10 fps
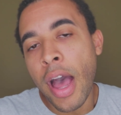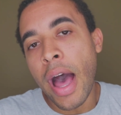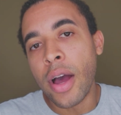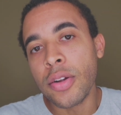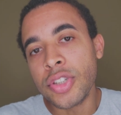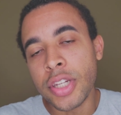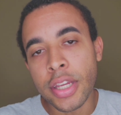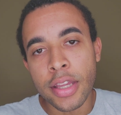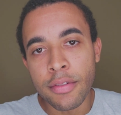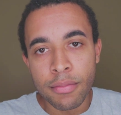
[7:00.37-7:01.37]

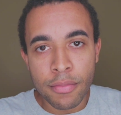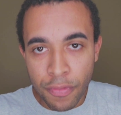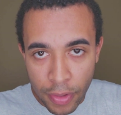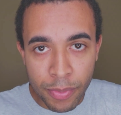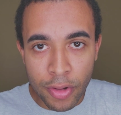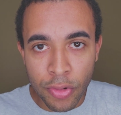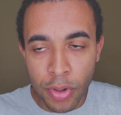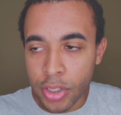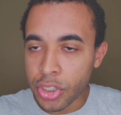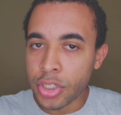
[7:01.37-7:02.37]
iog can flip the
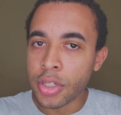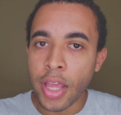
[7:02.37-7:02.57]
switch